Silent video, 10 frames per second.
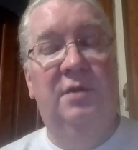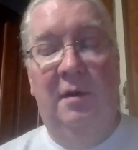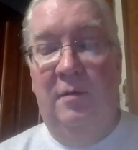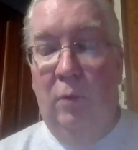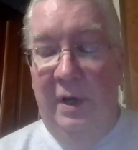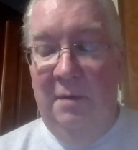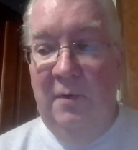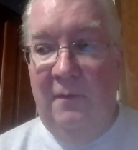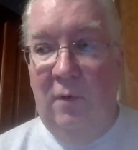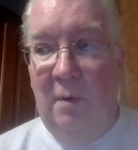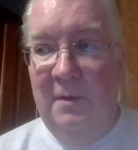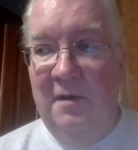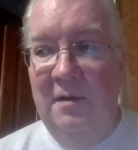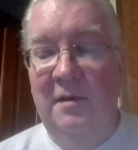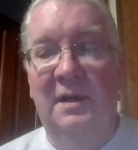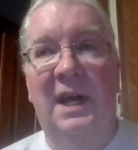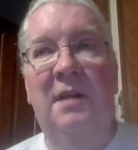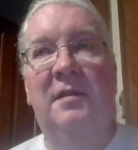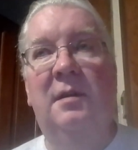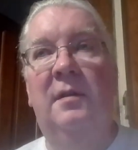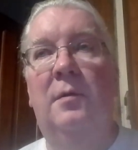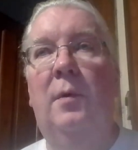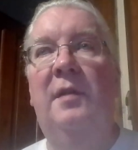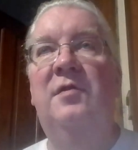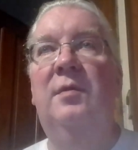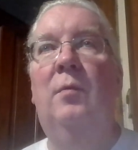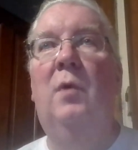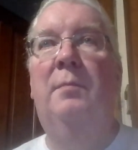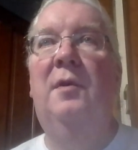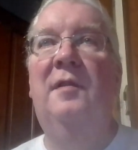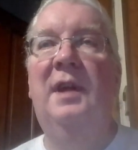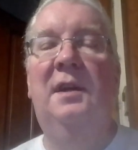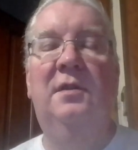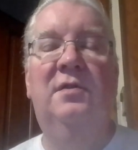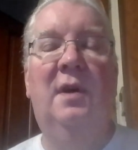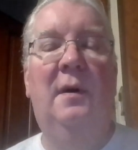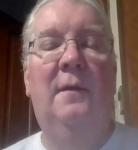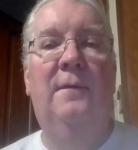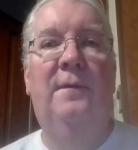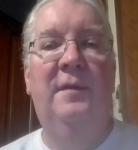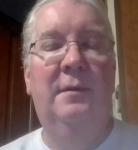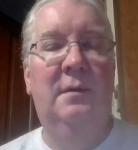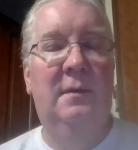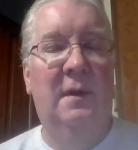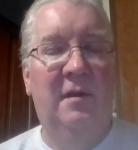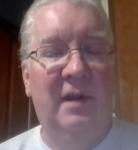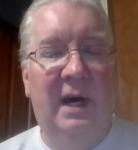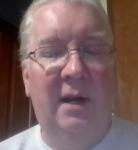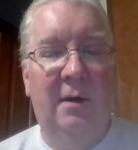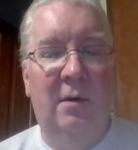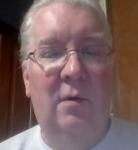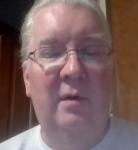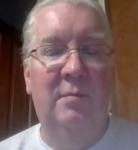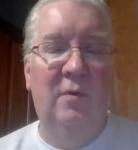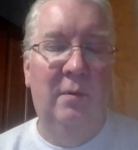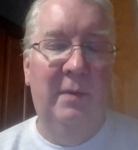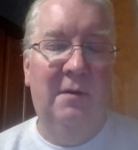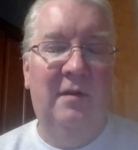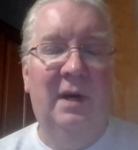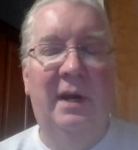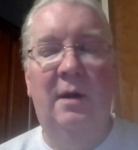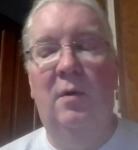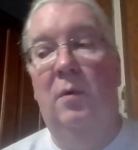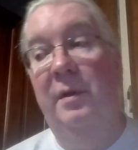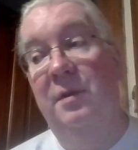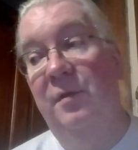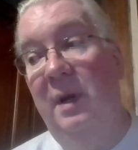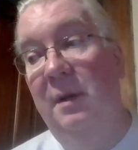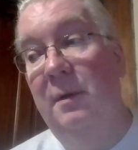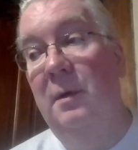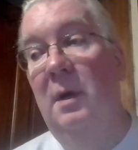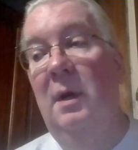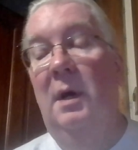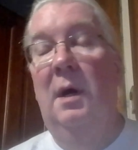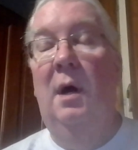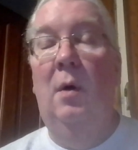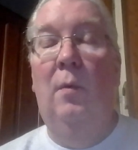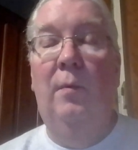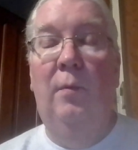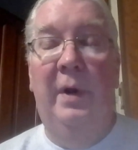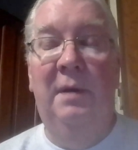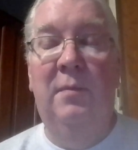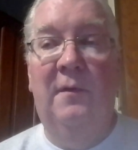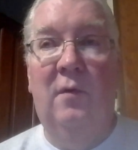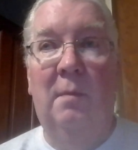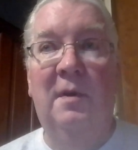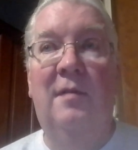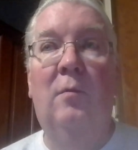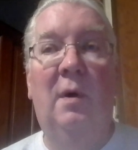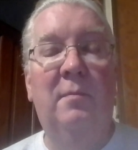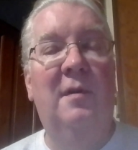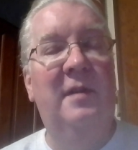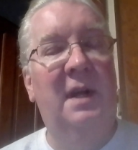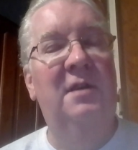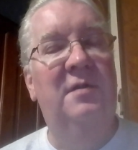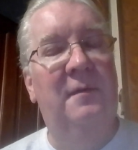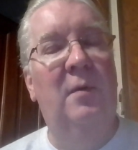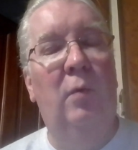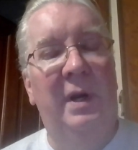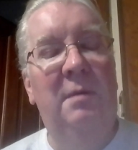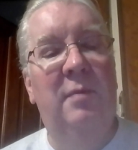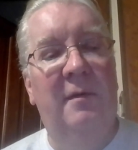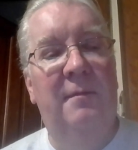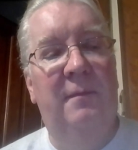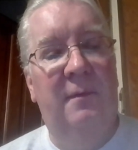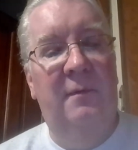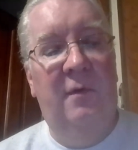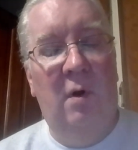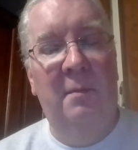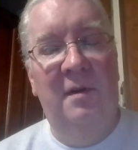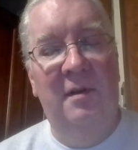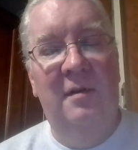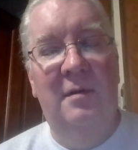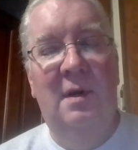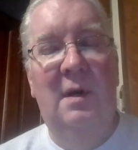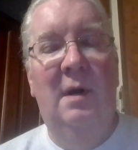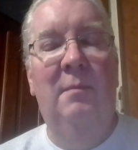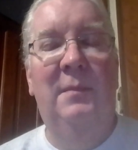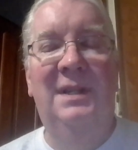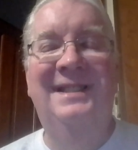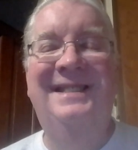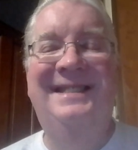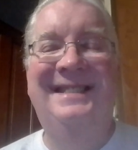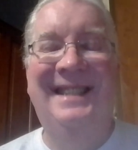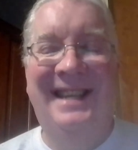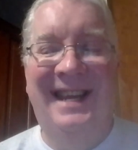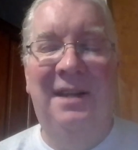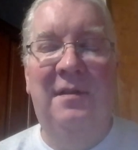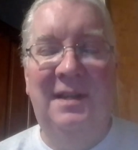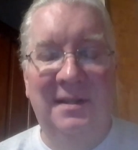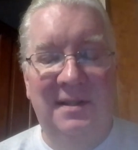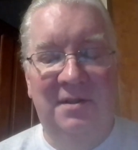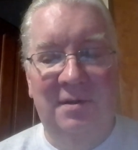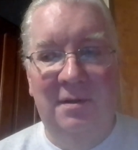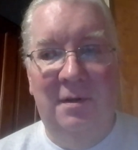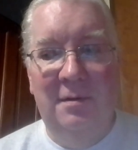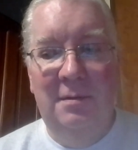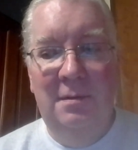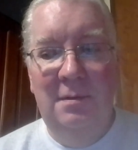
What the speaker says: just winning performances and asking the question, what percentage of the sire or the broodmare sire or the trainer winning performance, what percentage of the winning performances meet today's conditions?